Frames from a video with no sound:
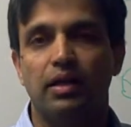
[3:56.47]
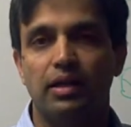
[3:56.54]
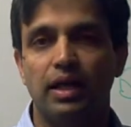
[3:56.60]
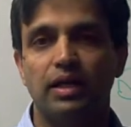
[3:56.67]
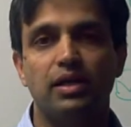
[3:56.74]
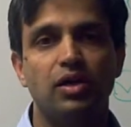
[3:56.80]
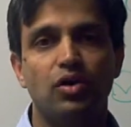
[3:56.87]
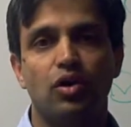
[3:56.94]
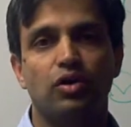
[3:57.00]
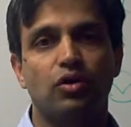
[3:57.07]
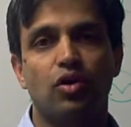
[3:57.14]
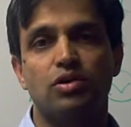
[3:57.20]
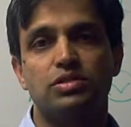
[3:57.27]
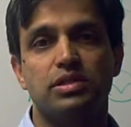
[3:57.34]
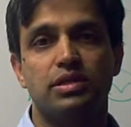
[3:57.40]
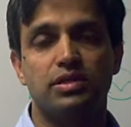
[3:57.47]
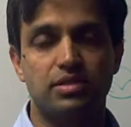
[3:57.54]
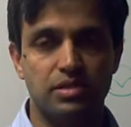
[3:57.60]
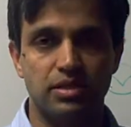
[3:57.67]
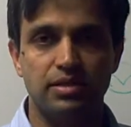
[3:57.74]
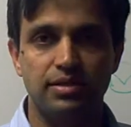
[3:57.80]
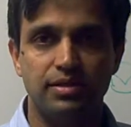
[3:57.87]
they did not cause any
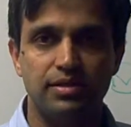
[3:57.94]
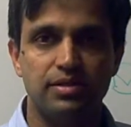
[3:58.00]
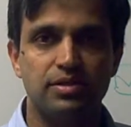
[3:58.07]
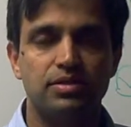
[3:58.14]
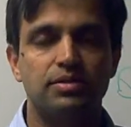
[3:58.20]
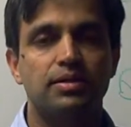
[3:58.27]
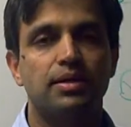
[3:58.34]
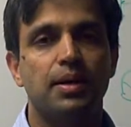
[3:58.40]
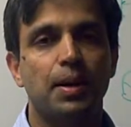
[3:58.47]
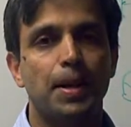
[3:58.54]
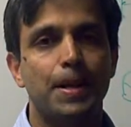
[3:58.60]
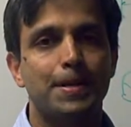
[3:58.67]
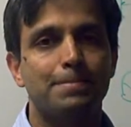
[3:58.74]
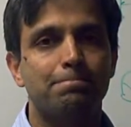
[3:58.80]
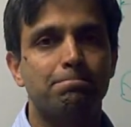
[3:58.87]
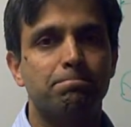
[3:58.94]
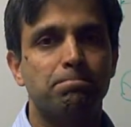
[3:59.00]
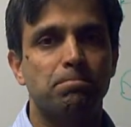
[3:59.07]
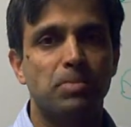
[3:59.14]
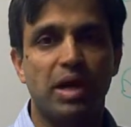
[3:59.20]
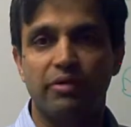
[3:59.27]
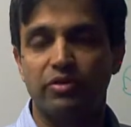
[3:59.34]
incidents
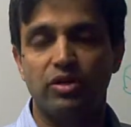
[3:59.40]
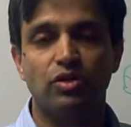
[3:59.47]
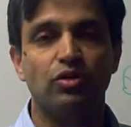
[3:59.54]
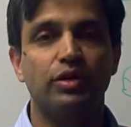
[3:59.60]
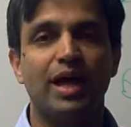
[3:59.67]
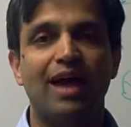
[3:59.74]
and we did not